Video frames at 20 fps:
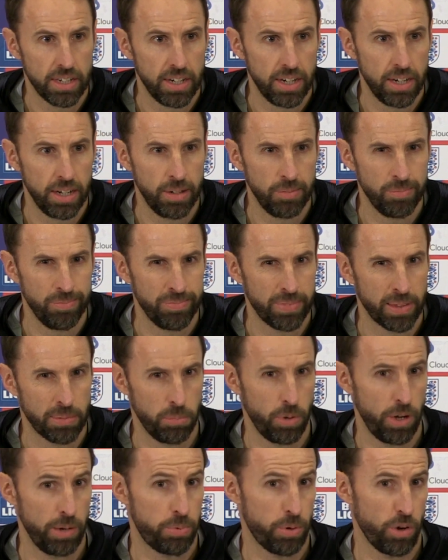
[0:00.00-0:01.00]
Um,
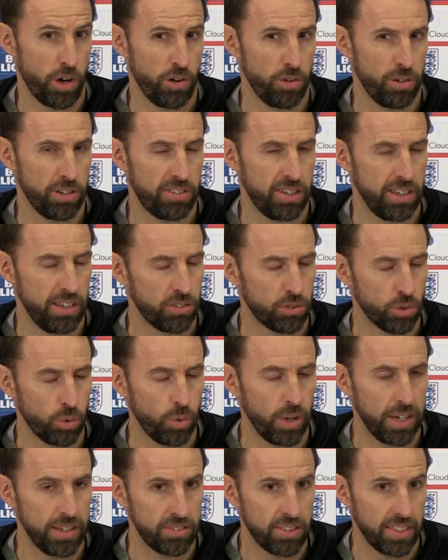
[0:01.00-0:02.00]
my priority is
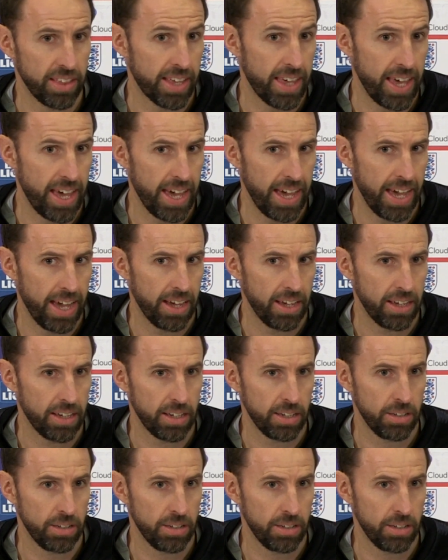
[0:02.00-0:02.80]
always the care